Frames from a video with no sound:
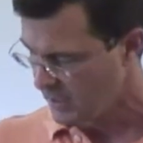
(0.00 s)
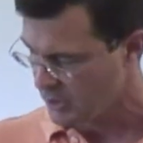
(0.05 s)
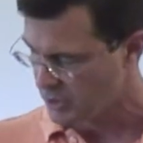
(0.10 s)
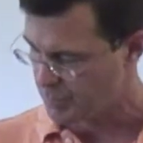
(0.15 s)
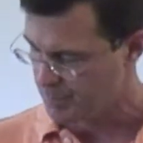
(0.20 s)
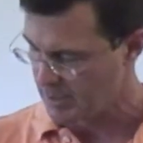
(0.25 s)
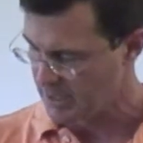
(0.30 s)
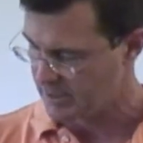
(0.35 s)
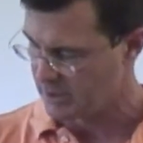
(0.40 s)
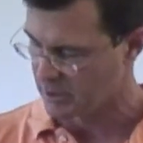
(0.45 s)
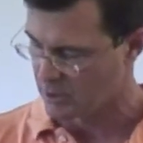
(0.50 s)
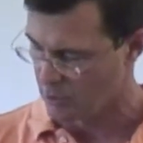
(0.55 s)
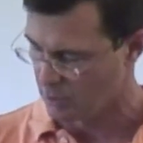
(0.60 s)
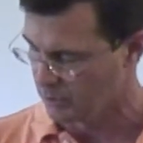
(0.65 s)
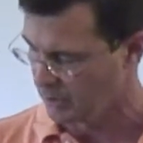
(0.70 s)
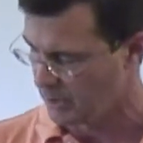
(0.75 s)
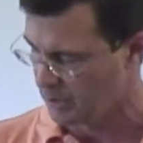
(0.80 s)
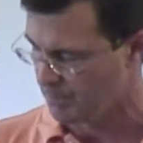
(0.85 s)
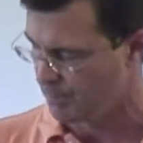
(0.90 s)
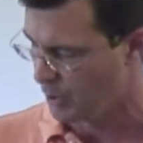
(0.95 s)
He's speaking
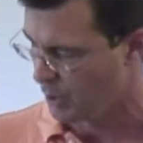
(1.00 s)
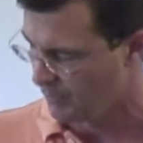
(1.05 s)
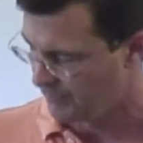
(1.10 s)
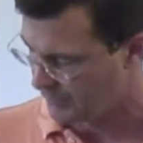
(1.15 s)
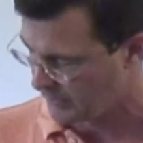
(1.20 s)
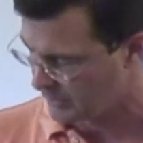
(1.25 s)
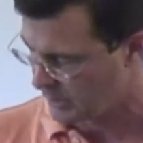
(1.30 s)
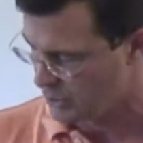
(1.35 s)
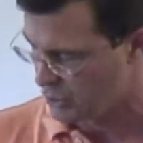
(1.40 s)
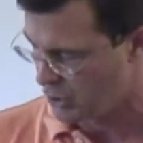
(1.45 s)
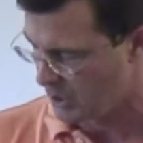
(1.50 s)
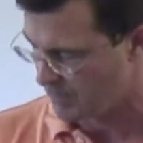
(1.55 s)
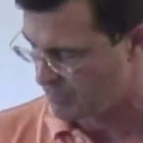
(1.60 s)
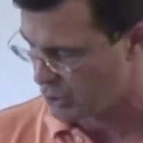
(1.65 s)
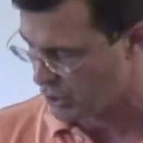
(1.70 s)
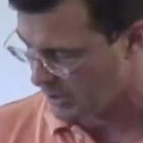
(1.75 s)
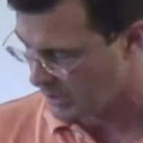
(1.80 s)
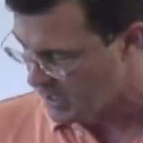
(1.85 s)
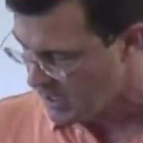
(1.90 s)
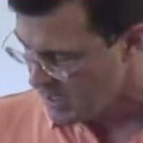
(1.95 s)
only in perfect
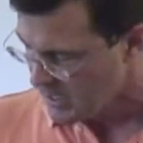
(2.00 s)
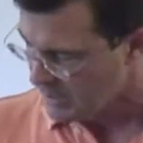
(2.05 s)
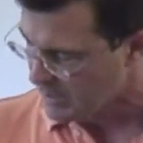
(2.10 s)
Egyptian.